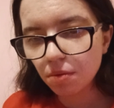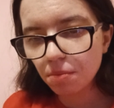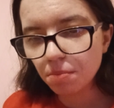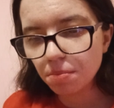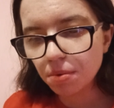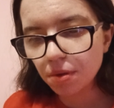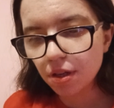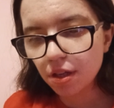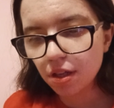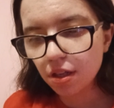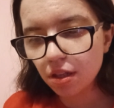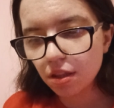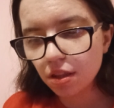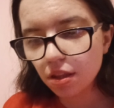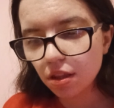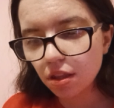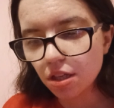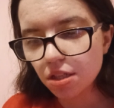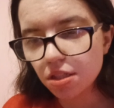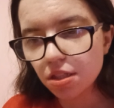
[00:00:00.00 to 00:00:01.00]
But
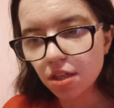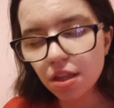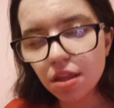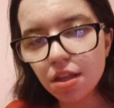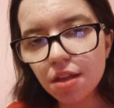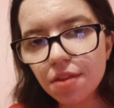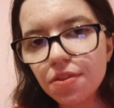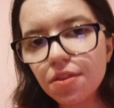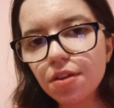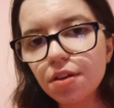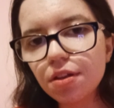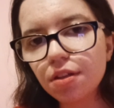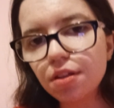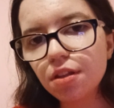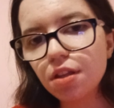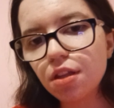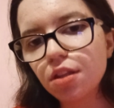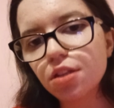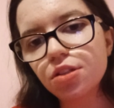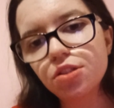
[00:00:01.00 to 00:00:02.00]
they said that
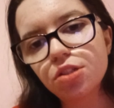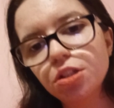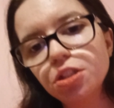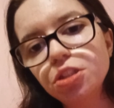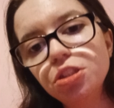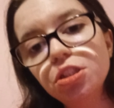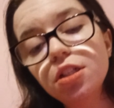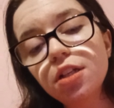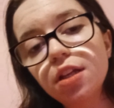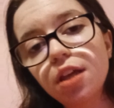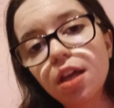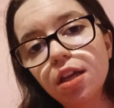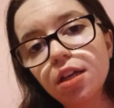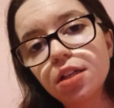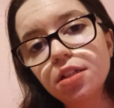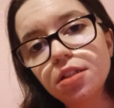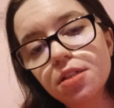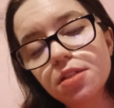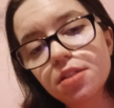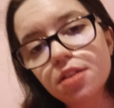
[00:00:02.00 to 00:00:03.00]
the surgeon
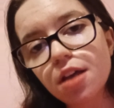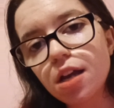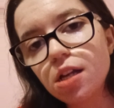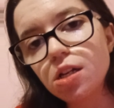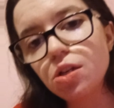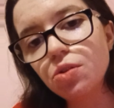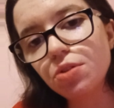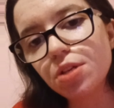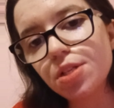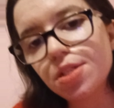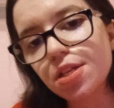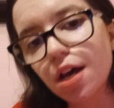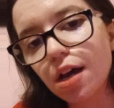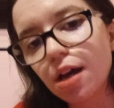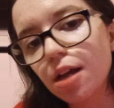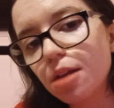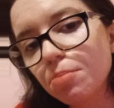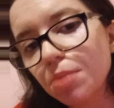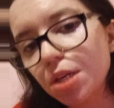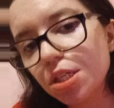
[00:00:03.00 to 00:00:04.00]
can decide to
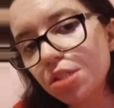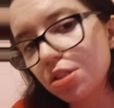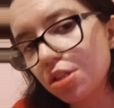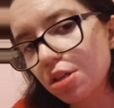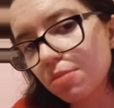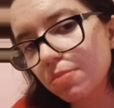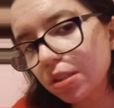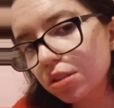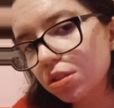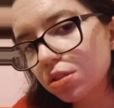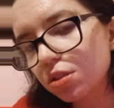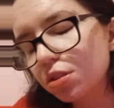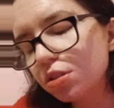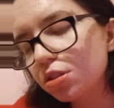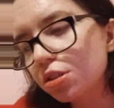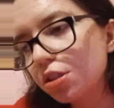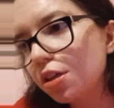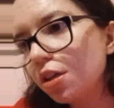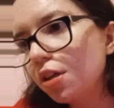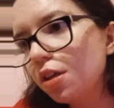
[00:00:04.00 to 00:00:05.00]
retie my stomach
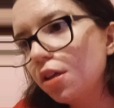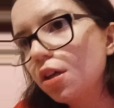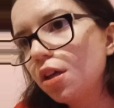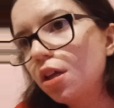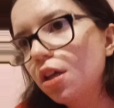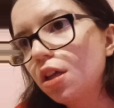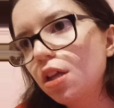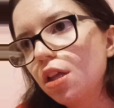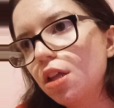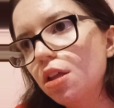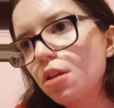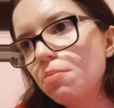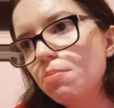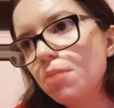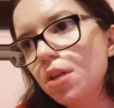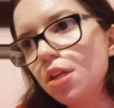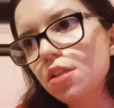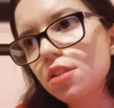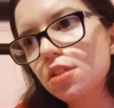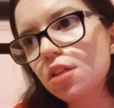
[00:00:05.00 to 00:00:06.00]
surgery,
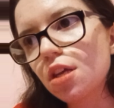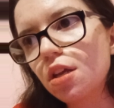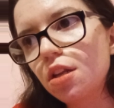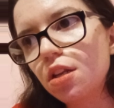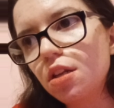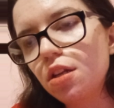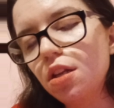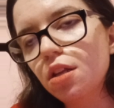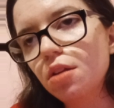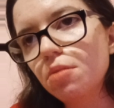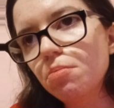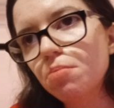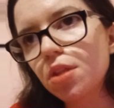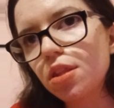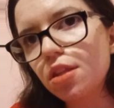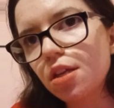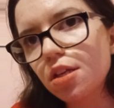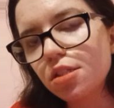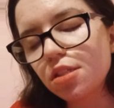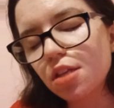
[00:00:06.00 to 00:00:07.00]

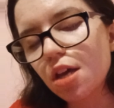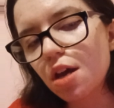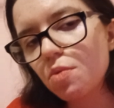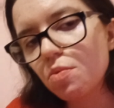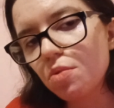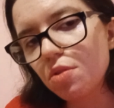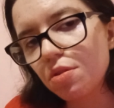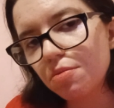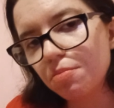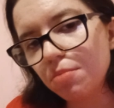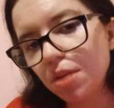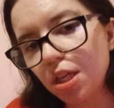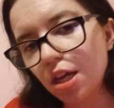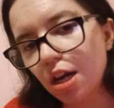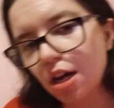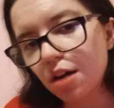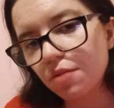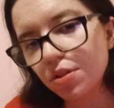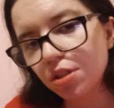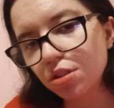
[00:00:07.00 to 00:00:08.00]
but they said with me
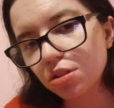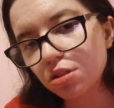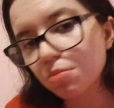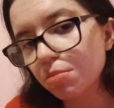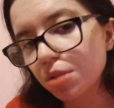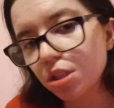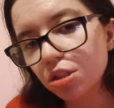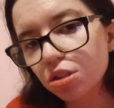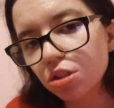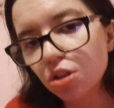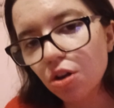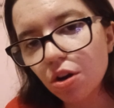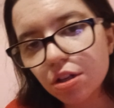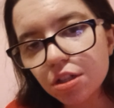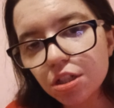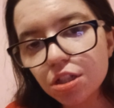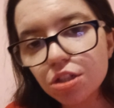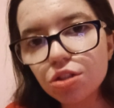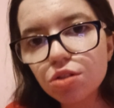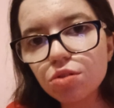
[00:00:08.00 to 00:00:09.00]
having so much scar
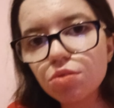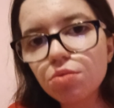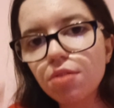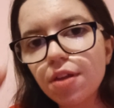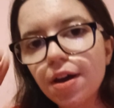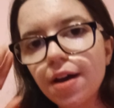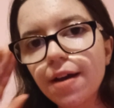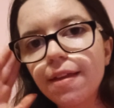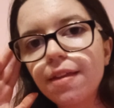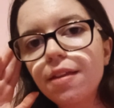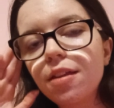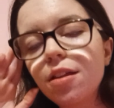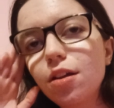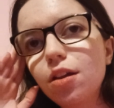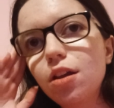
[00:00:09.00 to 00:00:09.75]
tissue that